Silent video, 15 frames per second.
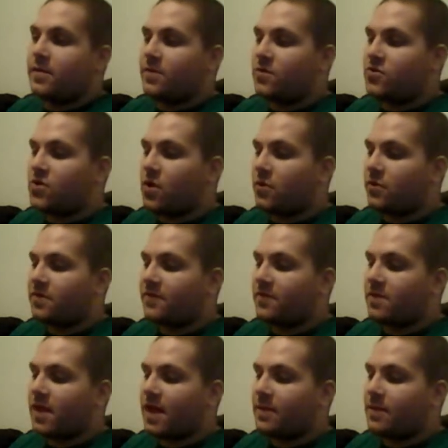the jokes
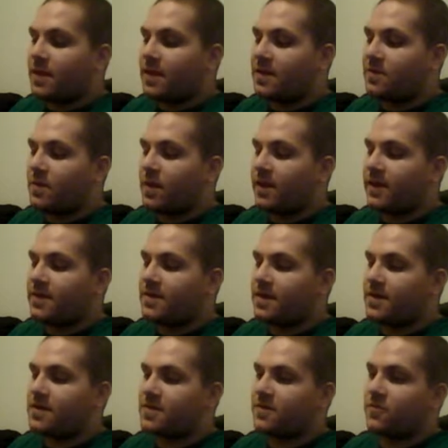for 10 minutes while he's
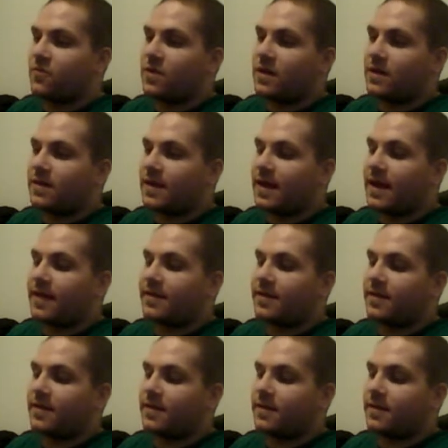on screen. They got